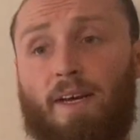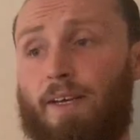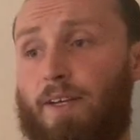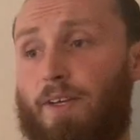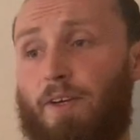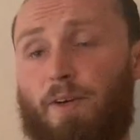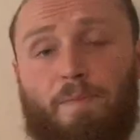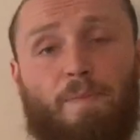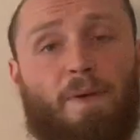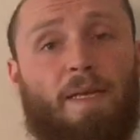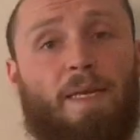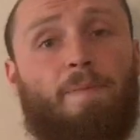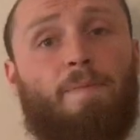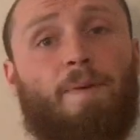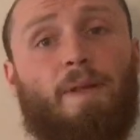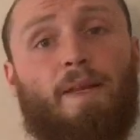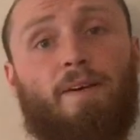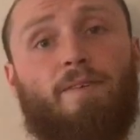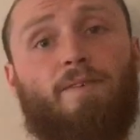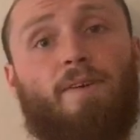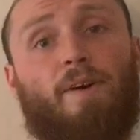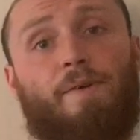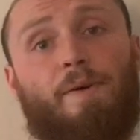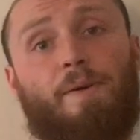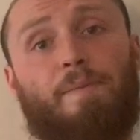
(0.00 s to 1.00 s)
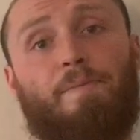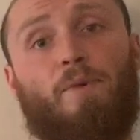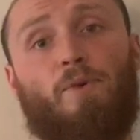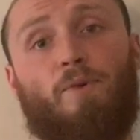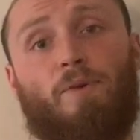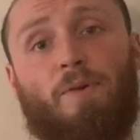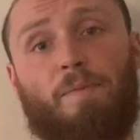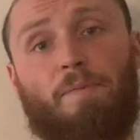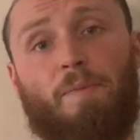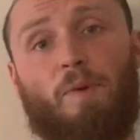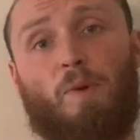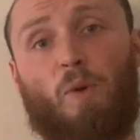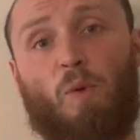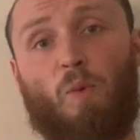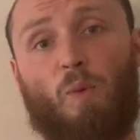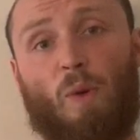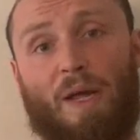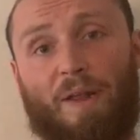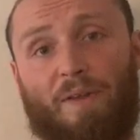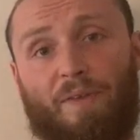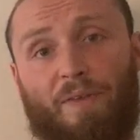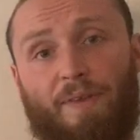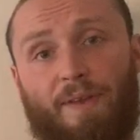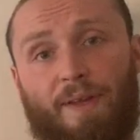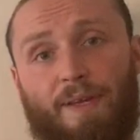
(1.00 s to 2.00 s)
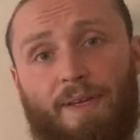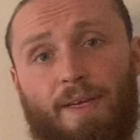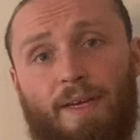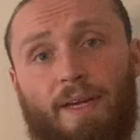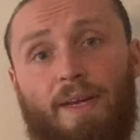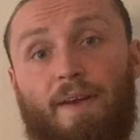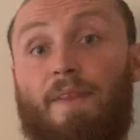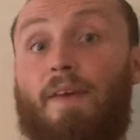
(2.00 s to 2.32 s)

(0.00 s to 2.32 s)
your people are growing more and more wealthy,